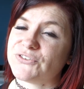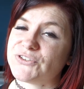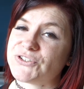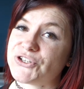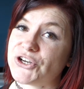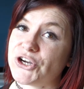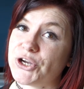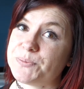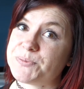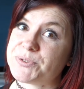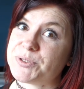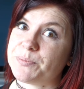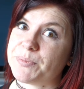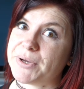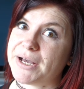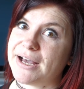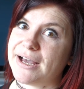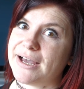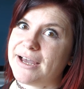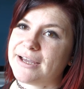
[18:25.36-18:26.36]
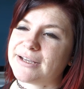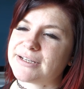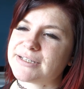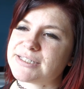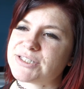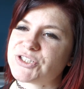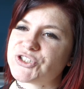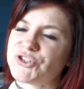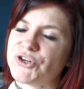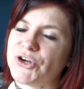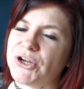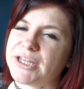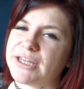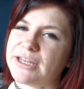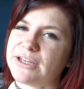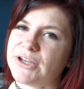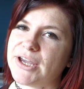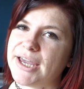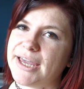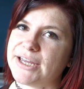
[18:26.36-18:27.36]
types of bags, try and
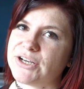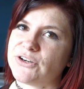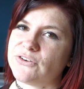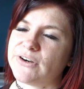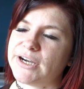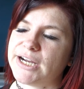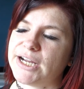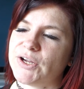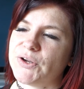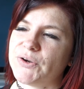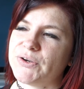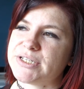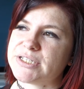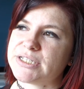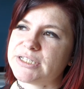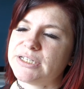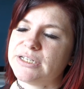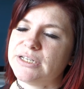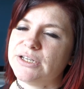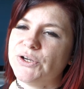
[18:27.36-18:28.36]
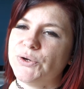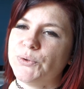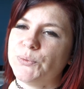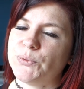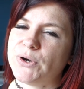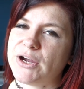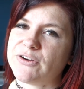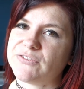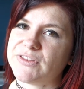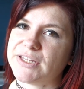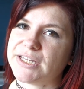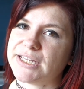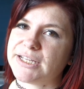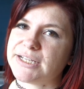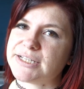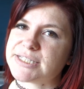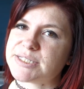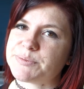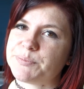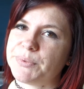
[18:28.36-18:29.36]
get your head around what everything
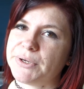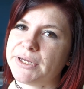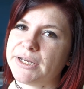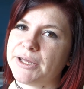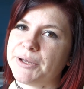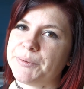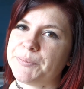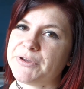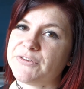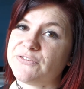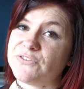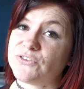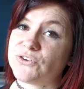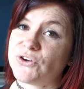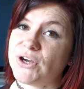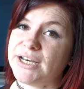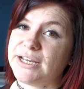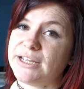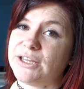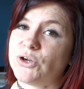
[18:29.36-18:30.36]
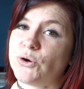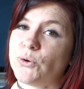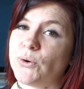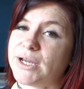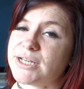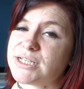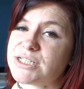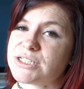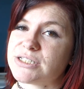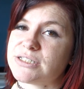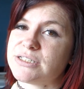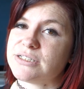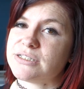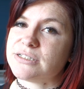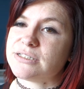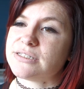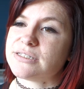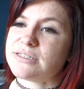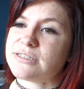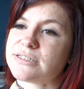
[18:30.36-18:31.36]
is. But if you've got any
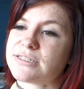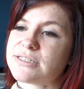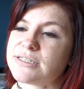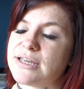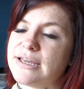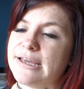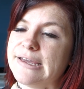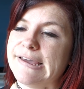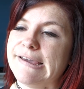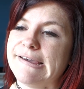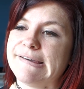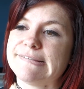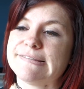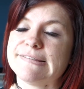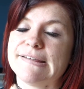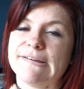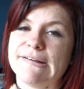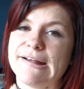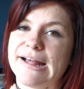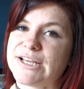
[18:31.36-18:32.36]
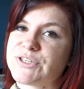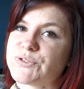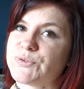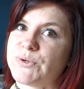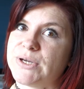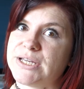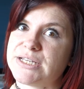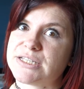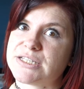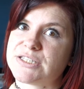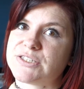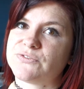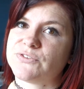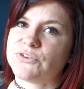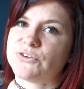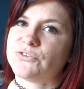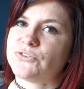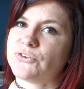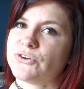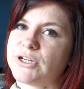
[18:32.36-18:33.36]
questions, as always, just
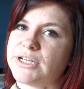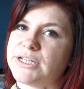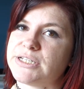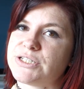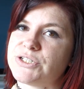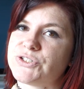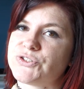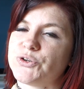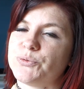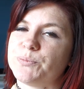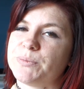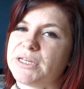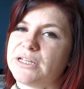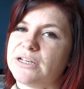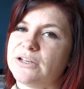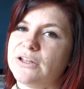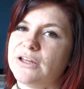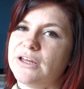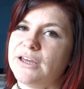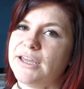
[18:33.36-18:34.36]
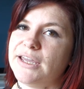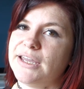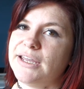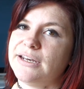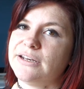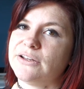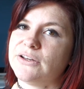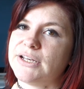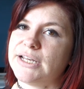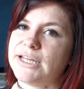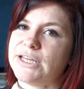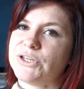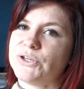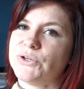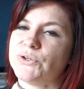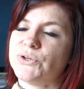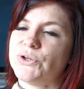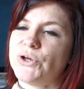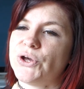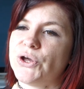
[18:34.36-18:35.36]
feel free to drop me a line, I'll let
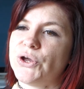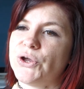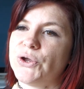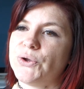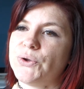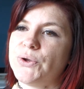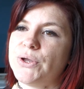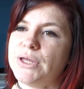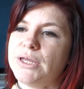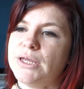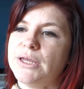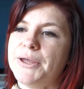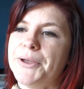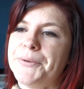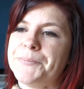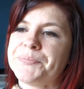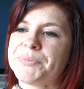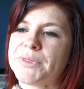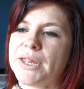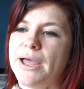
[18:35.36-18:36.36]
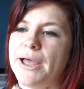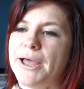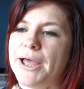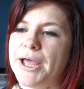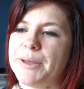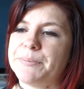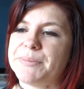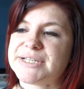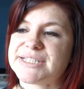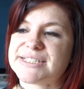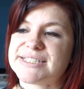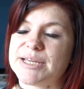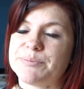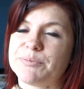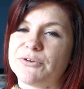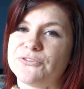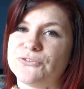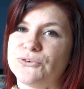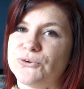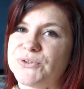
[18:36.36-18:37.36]
you know. As I said
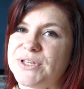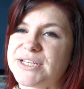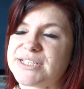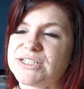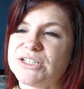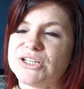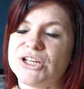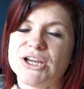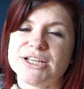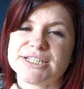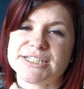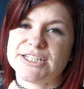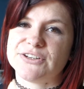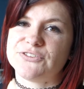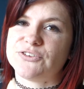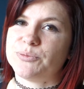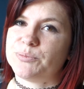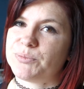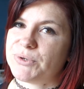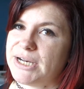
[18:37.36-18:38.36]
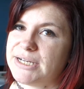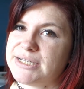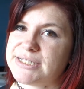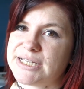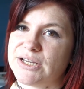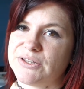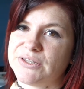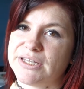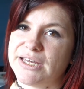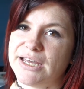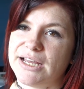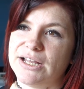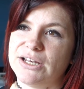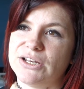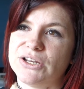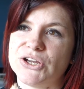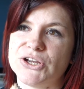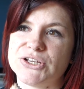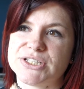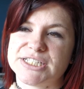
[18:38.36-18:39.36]
before, there's loads of different brands out there,
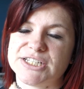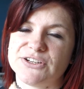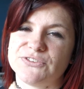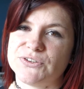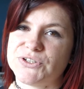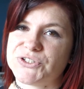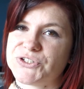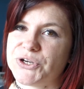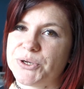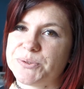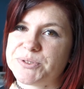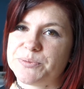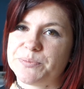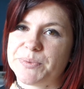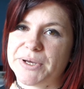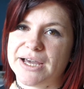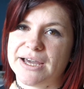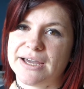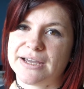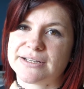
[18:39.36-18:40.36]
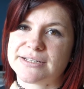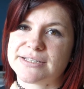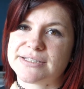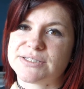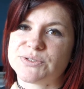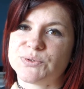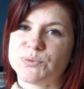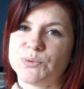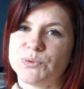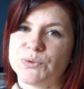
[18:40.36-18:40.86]
loads of different types of bags.